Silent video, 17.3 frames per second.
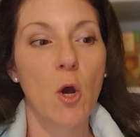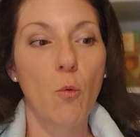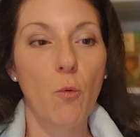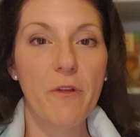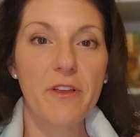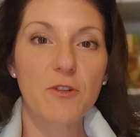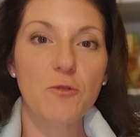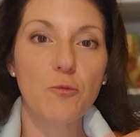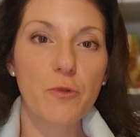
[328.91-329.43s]

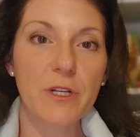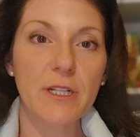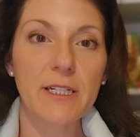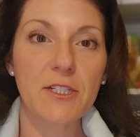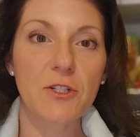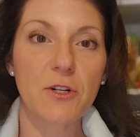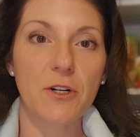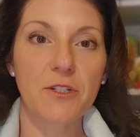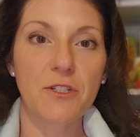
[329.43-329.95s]
Where this really
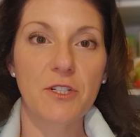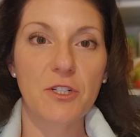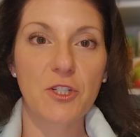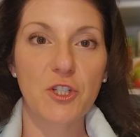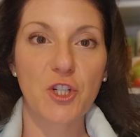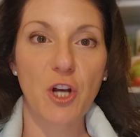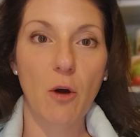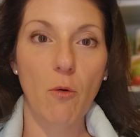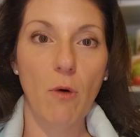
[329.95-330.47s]
starts to
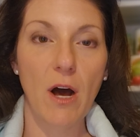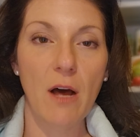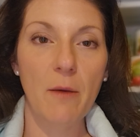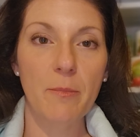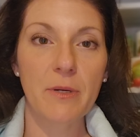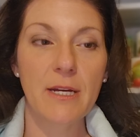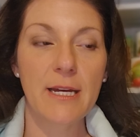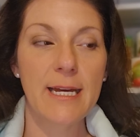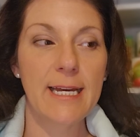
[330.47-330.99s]
show up